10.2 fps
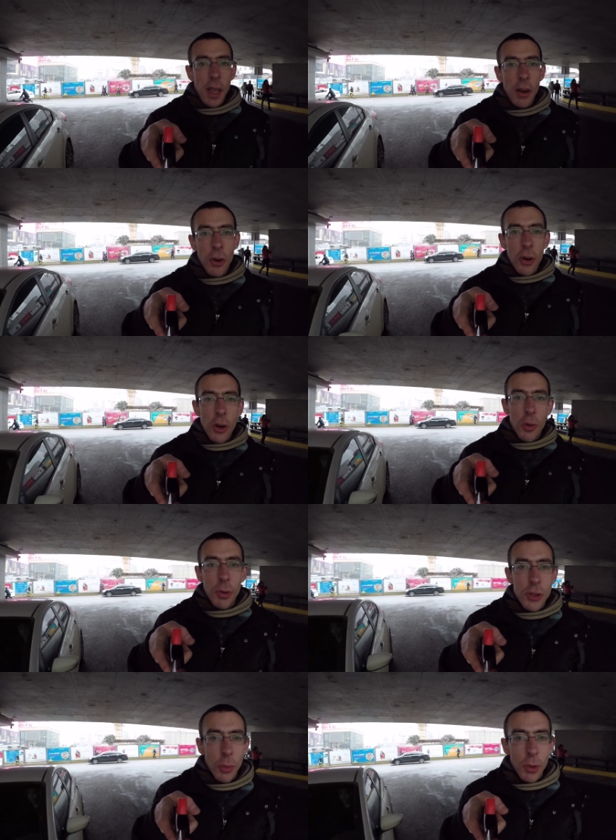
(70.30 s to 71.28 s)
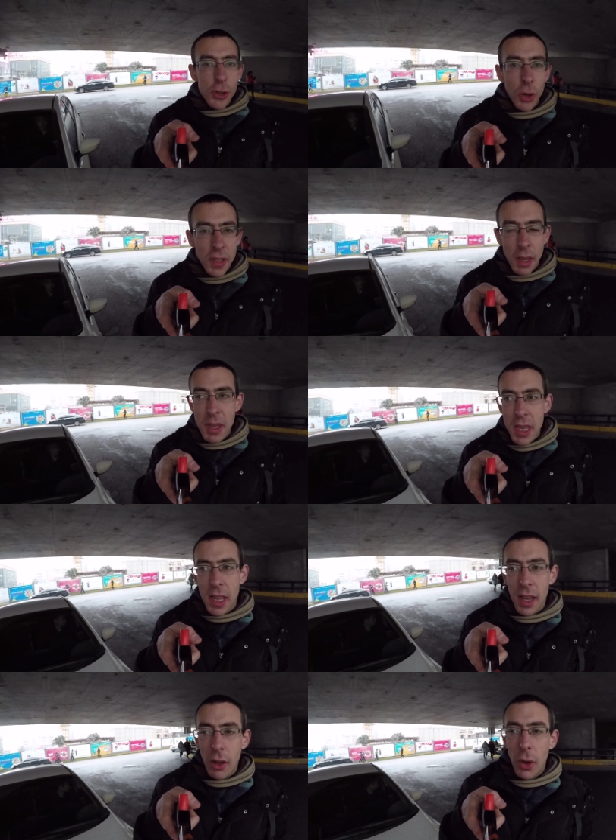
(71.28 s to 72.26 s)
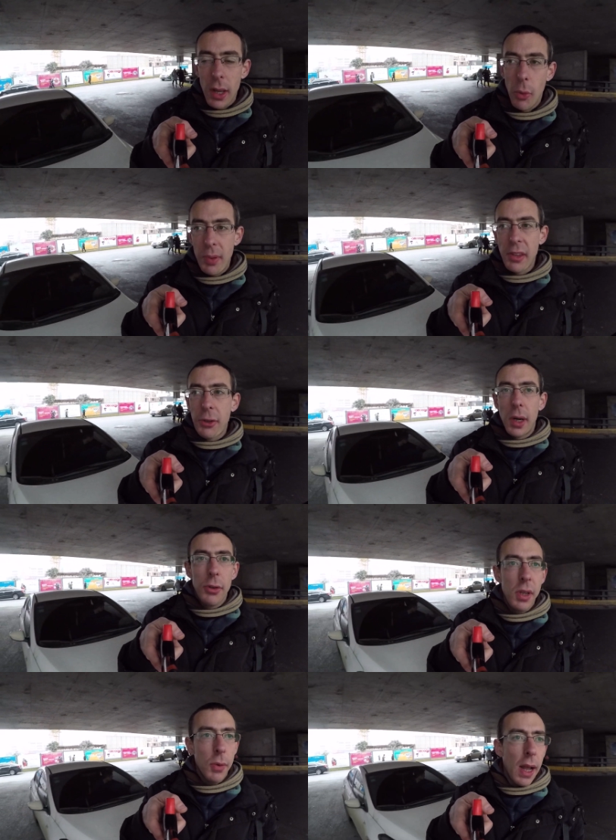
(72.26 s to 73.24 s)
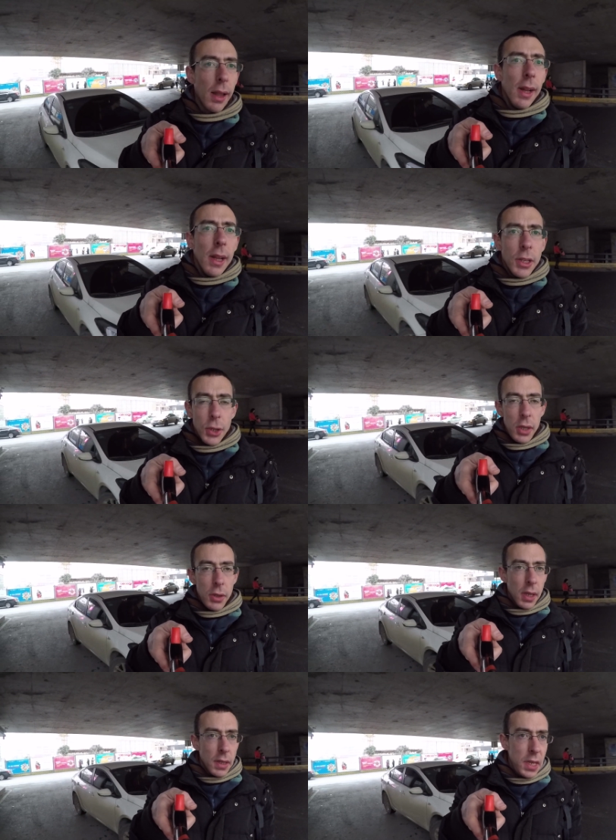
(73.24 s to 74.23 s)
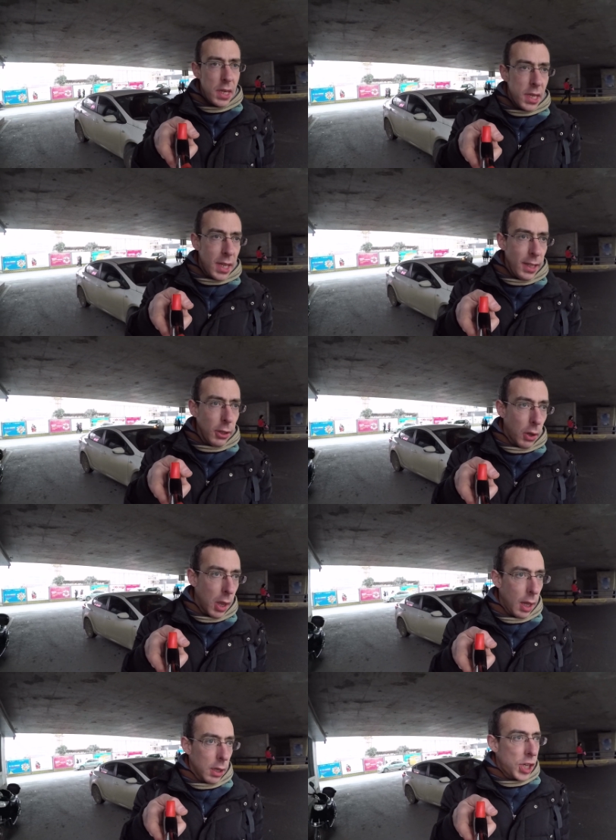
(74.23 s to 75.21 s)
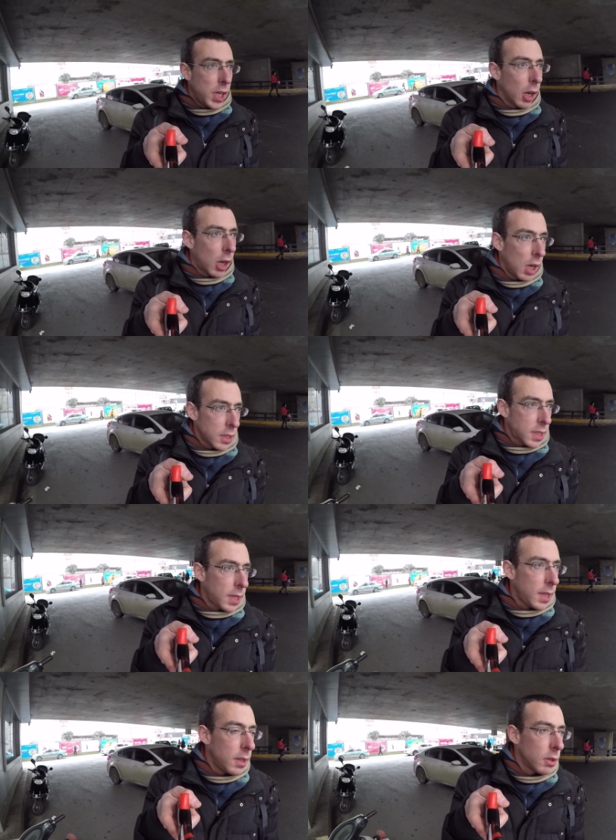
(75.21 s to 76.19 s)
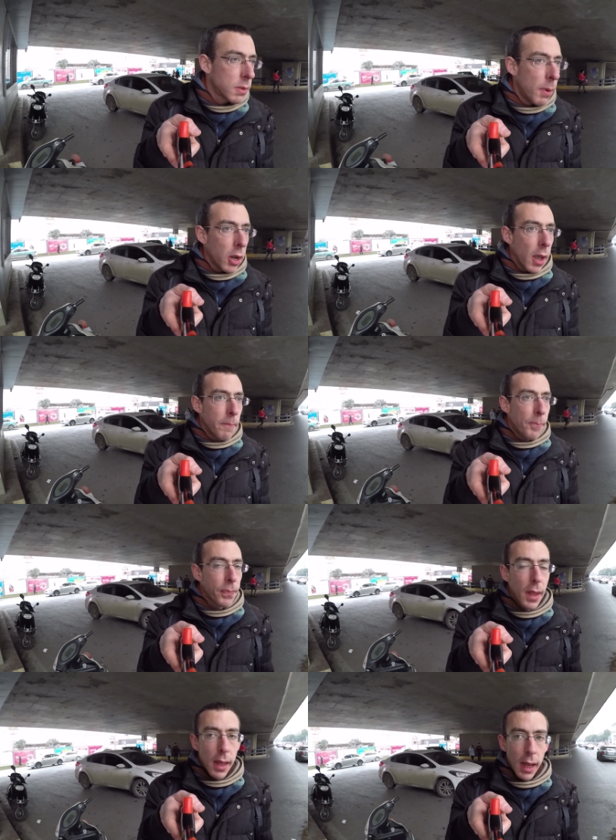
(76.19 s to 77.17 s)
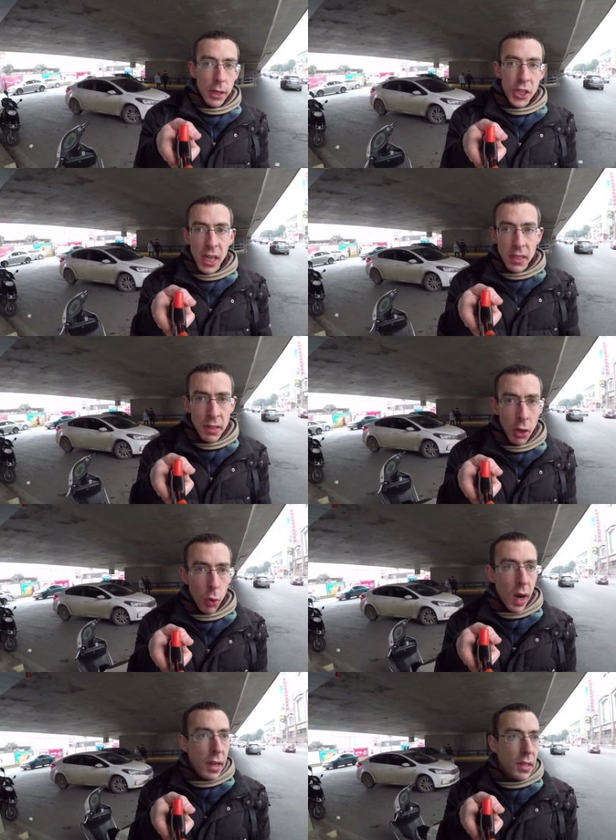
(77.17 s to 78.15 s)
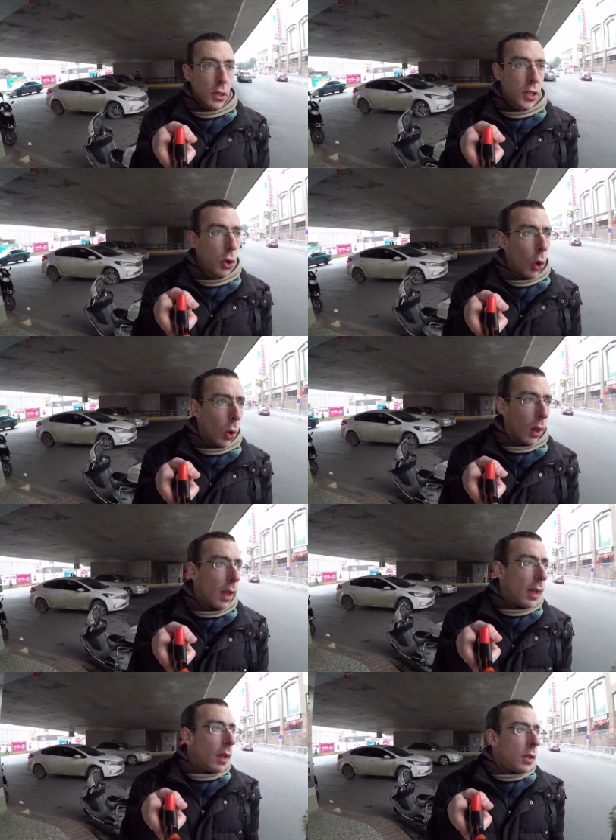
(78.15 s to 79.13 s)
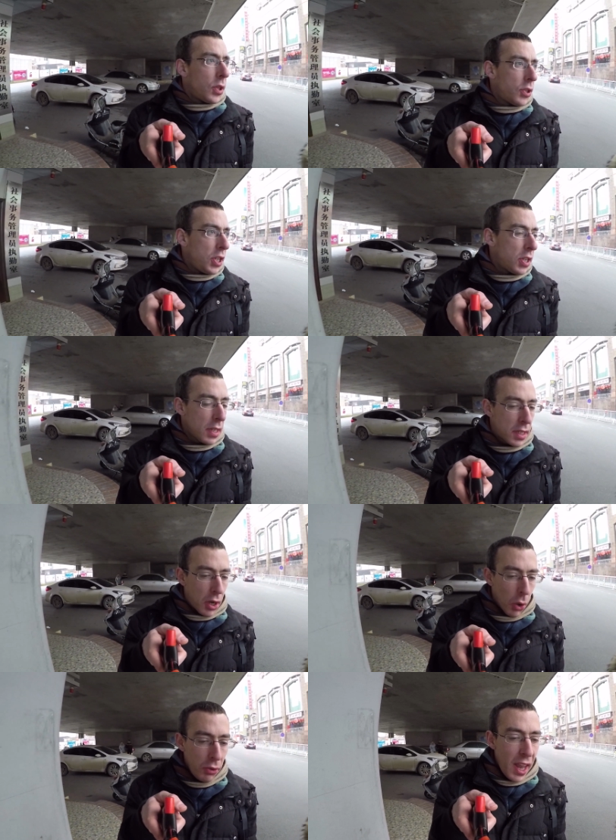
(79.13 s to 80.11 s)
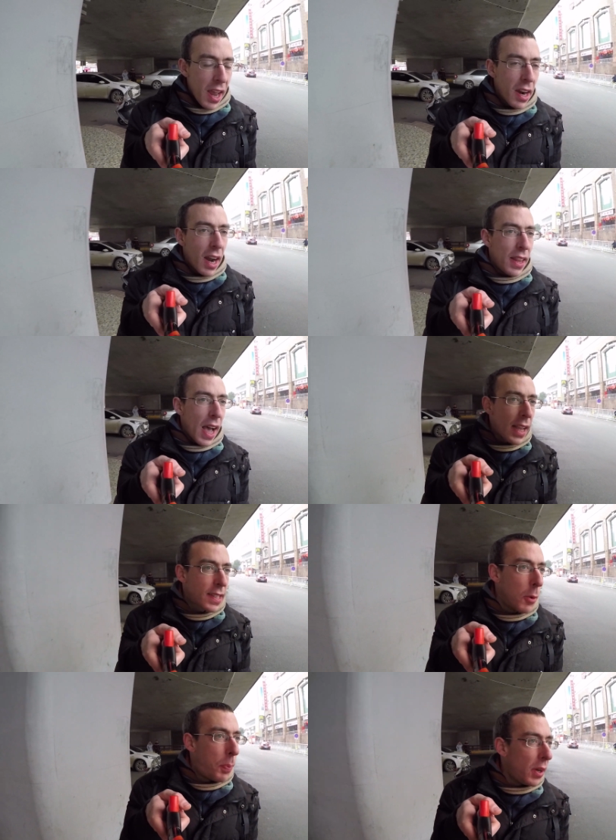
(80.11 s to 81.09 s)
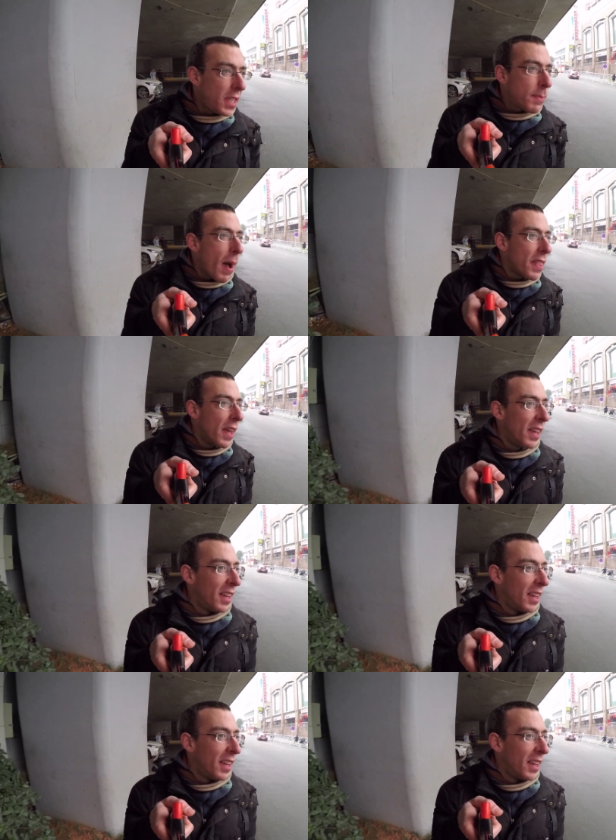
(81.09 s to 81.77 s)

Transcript: Hello, bonjour, bonjour les amis. Hello, I hope that you are doing well. So as you can see, this little girl, she got lost in the smog and she doesn't know where is her school. So she just goes there and asks a policeman.